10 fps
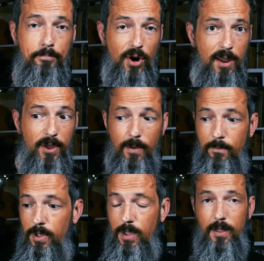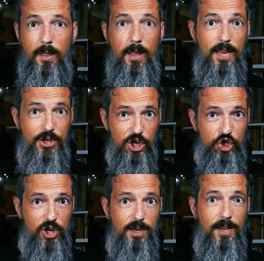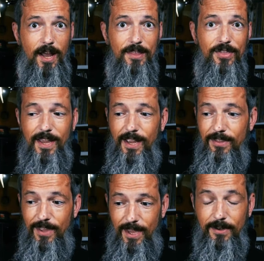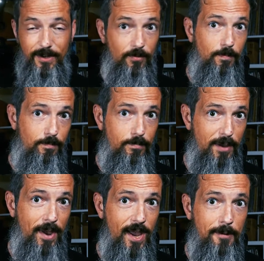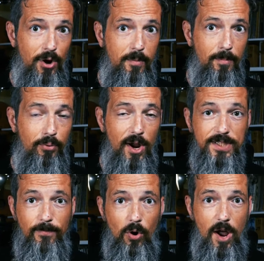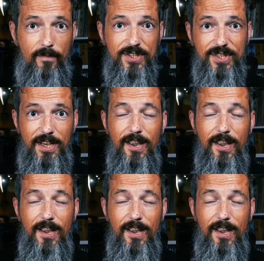premium edition, I think, that you'd be paying a premium price for, obviously.